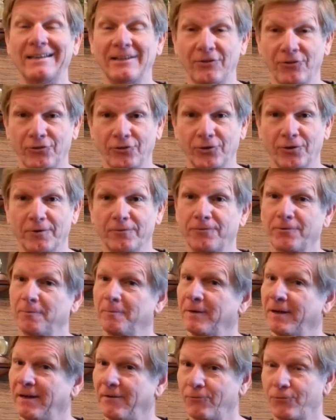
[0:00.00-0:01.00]
dessert
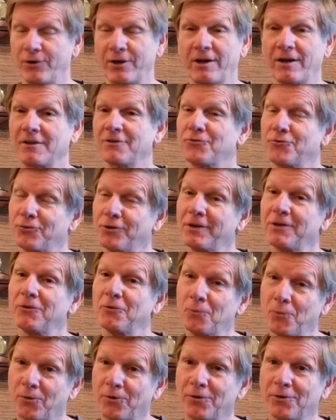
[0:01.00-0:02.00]
from every country in
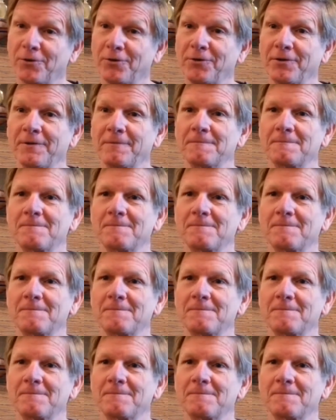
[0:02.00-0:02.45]
the world,